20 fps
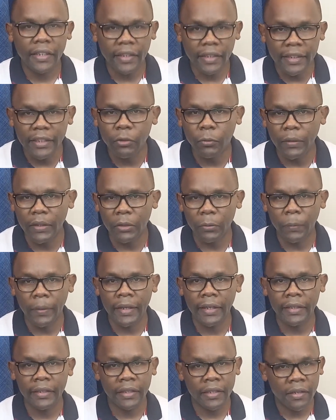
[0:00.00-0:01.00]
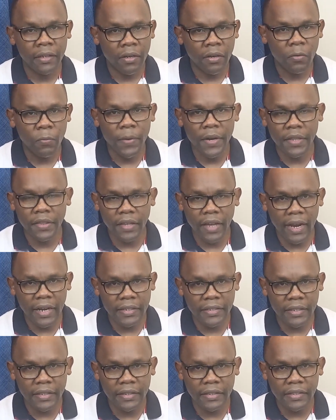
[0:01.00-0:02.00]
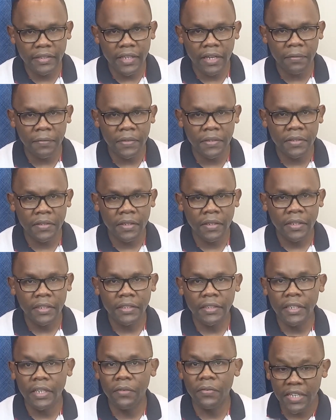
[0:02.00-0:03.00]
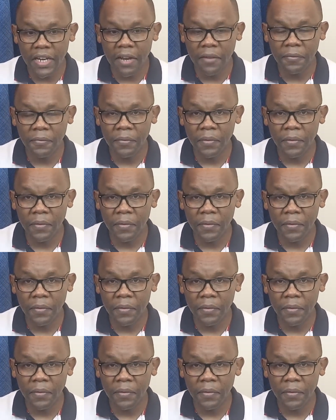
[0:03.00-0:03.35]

equally well with excellent service delivery.